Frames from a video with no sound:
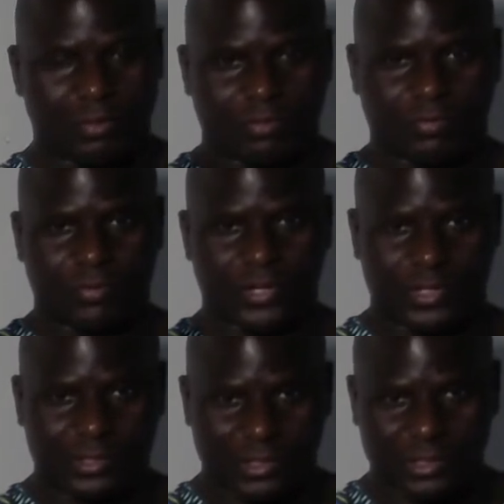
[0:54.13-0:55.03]

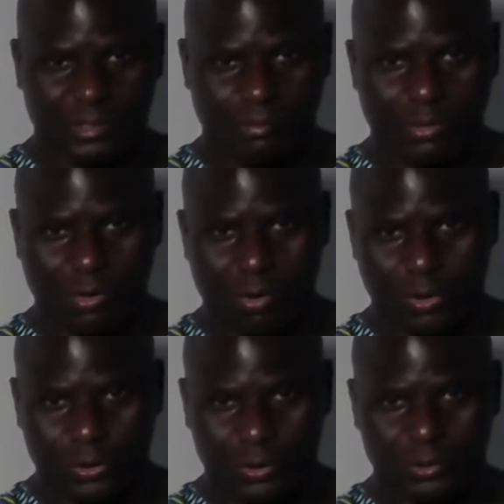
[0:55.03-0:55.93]
Frankincense and myrrh
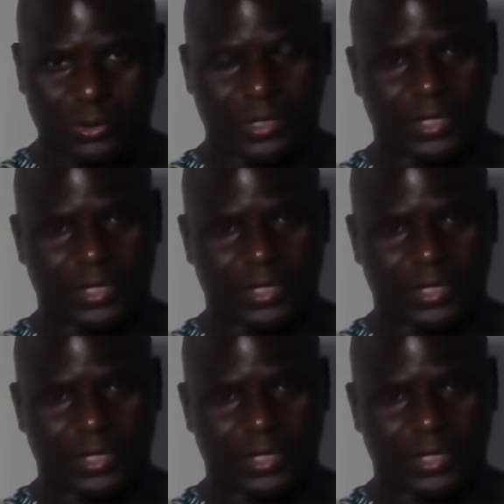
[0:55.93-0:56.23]
oil